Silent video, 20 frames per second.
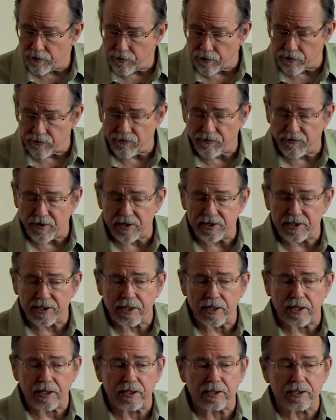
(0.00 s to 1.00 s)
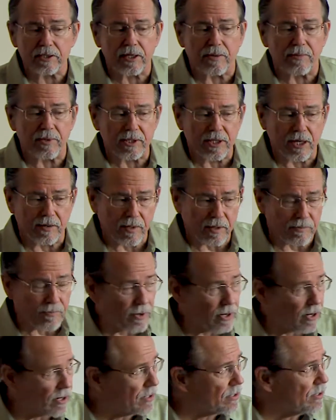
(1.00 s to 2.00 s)
for physics, subatomic
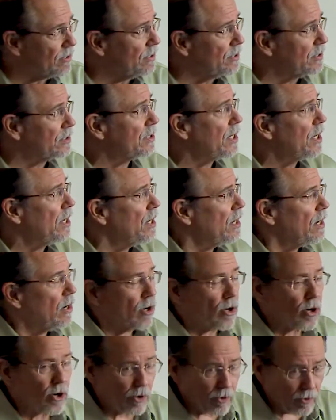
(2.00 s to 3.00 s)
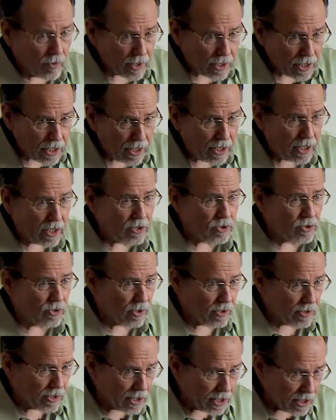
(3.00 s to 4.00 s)
particles, hurricane,
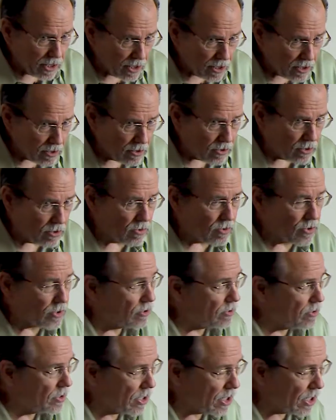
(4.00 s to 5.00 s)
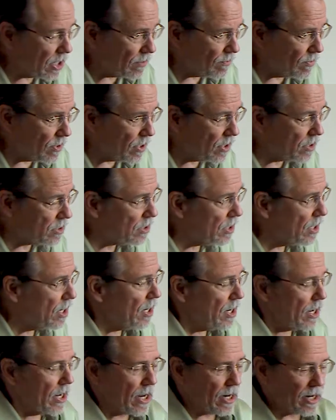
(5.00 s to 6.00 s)
tornado, you name it,
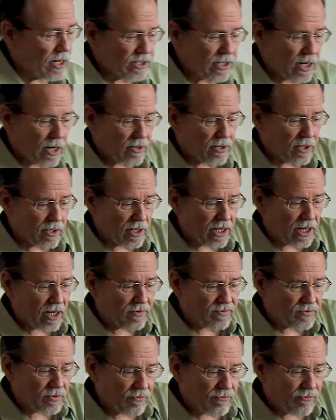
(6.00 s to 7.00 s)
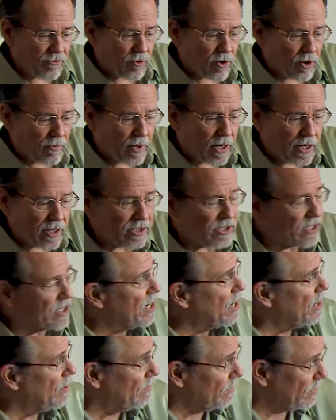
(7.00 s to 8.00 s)
and it's how the leaves will form on a
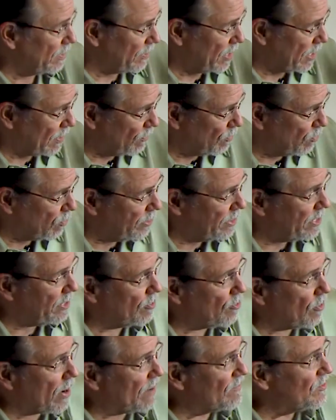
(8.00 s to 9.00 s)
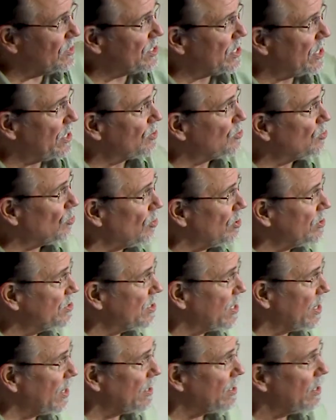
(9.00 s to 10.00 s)
stem. They gravitate towards
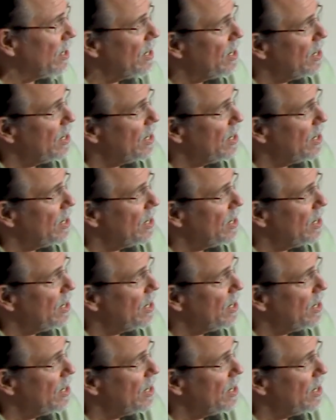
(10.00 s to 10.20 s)
that.